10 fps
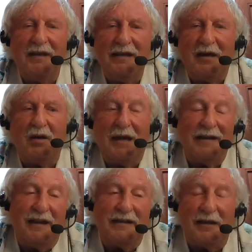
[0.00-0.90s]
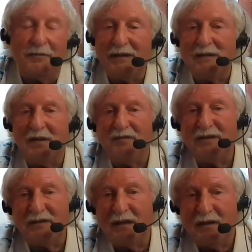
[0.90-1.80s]
I take that myself
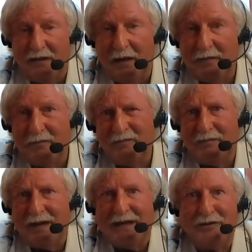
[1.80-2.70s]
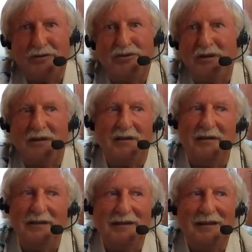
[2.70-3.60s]
each day. My
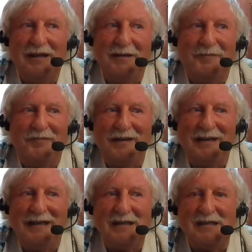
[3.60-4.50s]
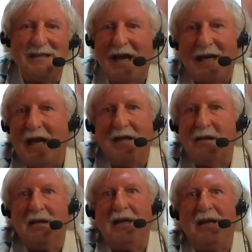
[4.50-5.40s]
energy is sky high.
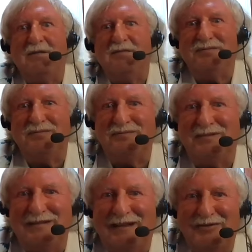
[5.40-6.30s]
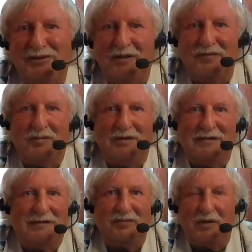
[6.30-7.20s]
I have energy for
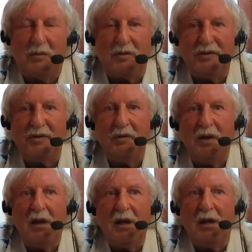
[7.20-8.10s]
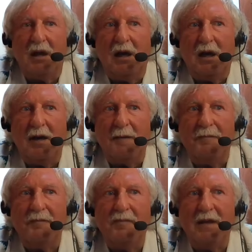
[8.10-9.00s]
whatever I want to do.
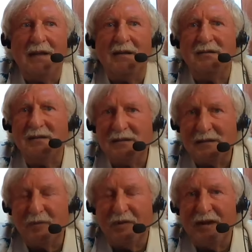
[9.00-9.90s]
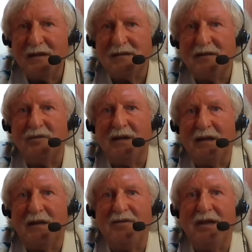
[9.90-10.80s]
And there's just simple things that create
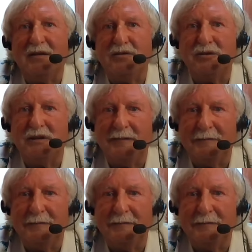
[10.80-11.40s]
healthy energy.